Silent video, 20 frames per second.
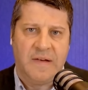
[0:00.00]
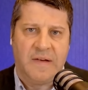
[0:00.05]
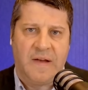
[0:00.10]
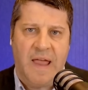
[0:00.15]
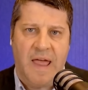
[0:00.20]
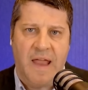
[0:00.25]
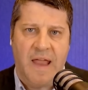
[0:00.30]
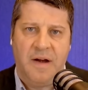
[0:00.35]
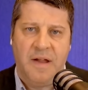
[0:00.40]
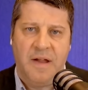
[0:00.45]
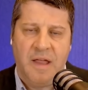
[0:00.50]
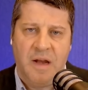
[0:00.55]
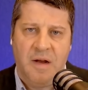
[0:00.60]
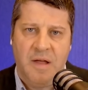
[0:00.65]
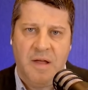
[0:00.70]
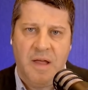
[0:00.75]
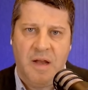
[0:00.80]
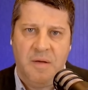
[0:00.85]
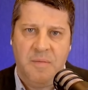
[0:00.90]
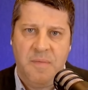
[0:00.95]

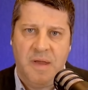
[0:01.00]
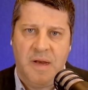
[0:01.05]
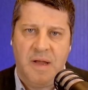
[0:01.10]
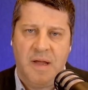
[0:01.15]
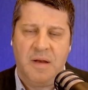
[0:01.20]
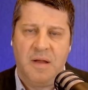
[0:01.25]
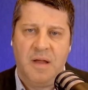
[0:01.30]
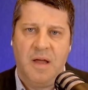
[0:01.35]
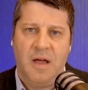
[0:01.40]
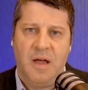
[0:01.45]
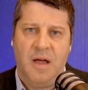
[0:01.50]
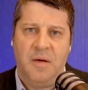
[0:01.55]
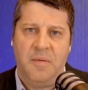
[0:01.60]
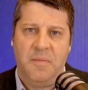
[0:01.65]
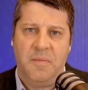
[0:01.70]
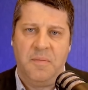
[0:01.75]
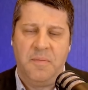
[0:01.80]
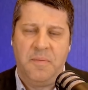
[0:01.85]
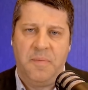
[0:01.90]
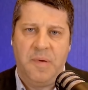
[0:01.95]
Canada in a minute,
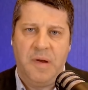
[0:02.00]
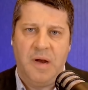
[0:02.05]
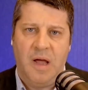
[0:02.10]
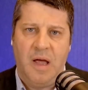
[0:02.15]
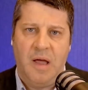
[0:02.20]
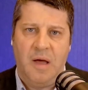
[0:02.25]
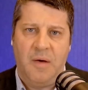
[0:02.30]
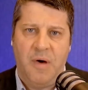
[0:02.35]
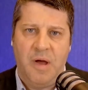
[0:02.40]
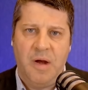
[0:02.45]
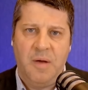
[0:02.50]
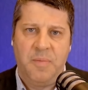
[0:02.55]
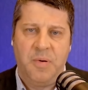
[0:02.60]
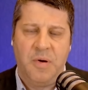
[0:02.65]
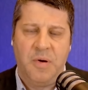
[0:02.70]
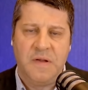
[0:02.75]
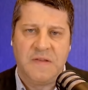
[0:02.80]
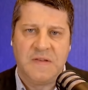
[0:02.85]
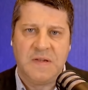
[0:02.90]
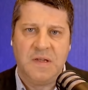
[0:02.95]
but I want to
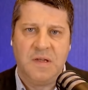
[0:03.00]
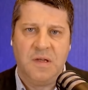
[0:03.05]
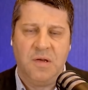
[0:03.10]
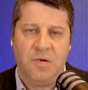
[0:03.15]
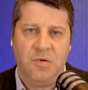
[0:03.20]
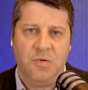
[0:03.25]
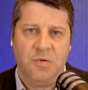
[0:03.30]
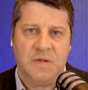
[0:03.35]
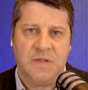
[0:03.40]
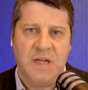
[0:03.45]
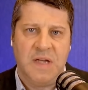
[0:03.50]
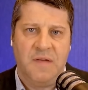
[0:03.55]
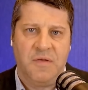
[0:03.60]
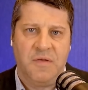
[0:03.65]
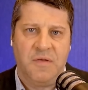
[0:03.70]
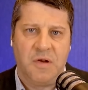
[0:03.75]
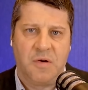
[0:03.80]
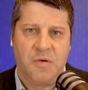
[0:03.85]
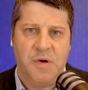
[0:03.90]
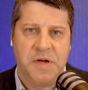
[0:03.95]
put to you,
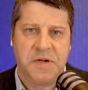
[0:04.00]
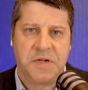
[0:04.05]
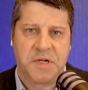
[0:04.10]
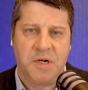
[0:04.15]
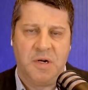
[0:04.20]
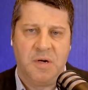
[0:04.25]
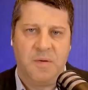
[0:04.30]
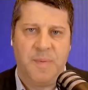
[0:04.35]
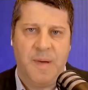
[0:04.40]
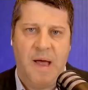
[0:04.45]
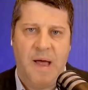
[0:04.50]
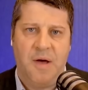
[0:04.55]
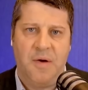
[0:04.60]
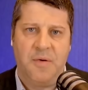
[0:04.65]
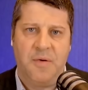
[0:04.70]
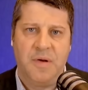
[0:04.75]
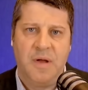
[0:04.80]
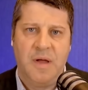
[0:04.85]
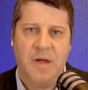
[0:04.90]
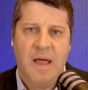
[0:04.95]
David, a question
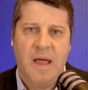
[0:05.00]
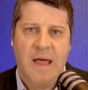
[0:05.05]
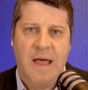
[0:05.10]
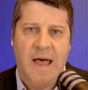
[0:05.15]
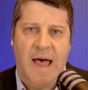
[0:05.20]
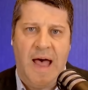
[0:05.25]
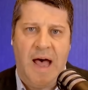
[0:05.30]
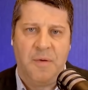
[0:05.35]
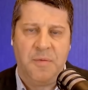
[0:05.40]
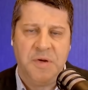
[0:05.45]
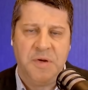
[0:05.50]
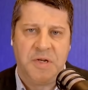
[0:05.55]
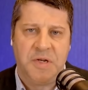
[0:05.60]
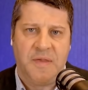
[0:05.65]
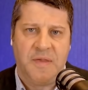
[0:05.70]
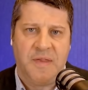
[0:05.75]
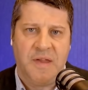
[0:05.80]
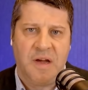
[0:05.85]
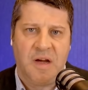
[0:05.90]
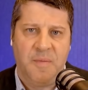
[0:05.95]
about how we
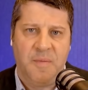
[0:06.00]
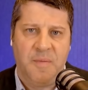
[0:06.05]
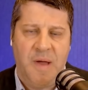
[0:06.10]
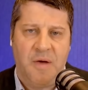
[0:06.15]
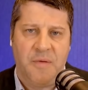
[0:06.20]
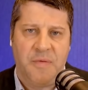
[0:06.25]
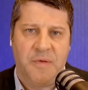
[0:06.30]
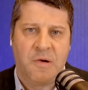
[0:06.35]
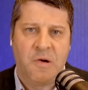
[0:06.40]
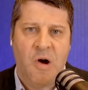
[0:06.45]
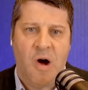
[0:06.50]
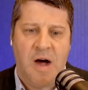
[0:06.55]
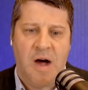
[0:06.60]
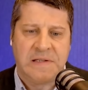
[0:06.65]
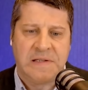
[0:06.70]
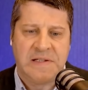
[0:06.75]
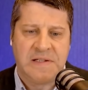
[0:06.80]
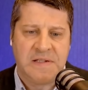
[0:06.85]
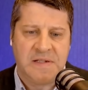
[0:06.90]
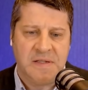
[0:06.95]
should think about the
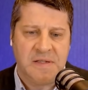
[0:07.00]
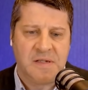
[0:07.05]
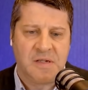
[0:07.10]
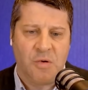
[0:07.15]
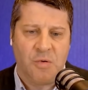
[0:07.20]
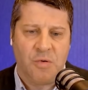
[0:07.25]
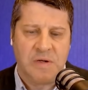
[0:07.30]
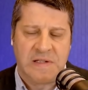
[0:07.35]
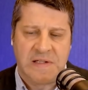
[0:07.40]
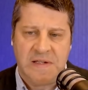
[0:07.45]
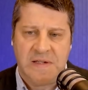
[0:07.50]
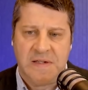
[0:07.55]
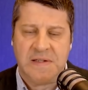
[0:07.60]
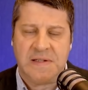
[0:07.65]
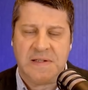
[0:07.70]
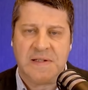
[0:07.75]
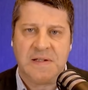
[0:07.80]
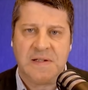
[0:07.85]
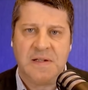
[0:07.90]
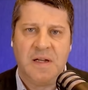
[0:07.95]
causes and
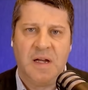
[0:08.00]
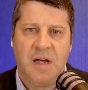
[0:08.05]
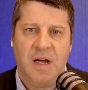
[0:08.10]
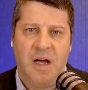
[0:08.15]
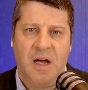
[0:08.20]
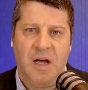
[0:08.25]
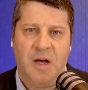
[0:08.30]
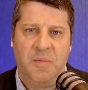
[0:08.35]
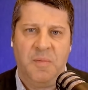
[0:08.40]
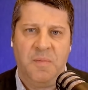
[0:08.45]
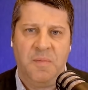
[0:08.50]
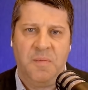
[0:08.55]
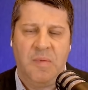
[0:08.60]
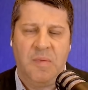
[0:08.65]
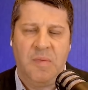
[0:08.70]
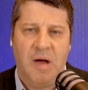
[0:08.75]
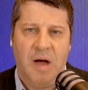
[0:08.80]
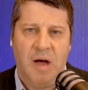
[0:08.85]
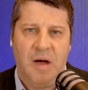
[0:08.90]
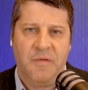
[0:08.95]
sources
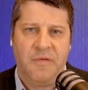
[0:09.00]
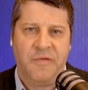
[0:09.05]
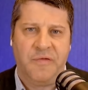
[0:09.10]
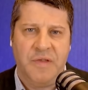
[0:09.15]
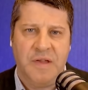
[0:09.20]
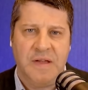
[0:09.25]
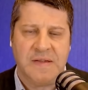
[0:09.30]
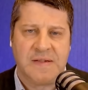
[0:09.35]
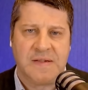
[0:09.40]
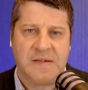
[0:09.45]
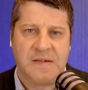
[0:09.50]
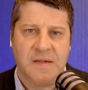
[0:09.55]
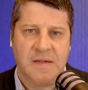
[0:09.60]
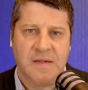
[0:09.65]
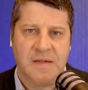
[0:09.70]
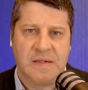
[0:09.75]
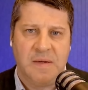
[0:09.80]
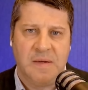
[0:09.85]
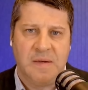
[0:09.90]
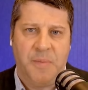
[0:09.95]
of this
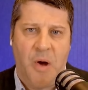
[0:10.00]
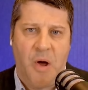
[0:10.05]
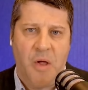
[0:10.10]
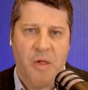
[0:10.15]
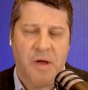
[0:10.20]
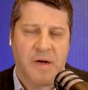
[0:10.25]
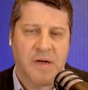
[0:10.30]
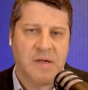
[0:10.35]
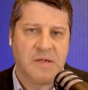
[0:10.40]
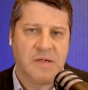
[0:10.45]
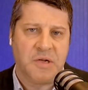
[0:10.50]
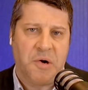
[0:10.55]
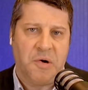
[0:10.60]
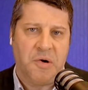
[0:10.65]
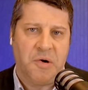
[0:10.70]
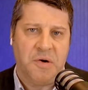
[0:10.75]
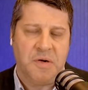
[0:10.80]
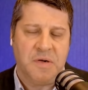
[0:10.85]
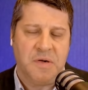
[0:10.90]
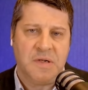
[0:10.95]
symbolic
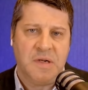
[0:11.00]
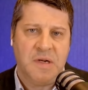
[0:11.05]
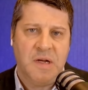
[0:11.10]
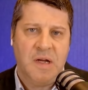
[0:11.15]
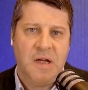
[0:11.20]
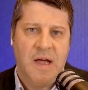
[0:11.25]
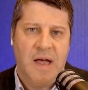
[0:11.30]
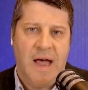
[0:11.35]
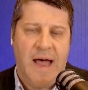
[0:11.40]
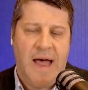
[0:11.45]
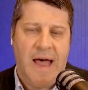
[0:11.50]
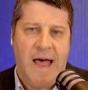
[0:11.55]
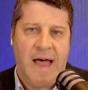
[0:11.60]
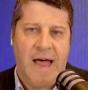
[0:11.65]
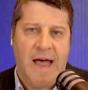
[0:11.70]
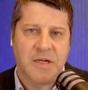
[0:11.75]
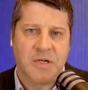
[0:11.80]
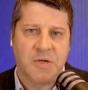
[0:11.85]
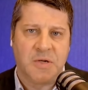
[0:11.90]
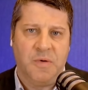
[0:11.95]
turned
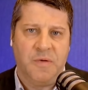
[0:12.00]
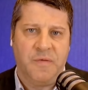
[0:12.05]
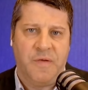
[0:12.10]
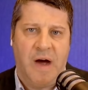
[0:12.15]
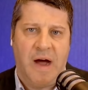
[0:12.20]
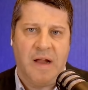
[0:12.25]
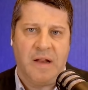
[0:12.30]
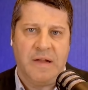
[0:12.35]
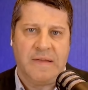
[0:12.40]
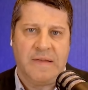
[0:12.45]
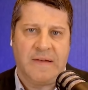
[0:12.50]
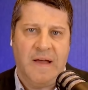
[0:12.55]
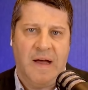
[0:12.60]
actual violence.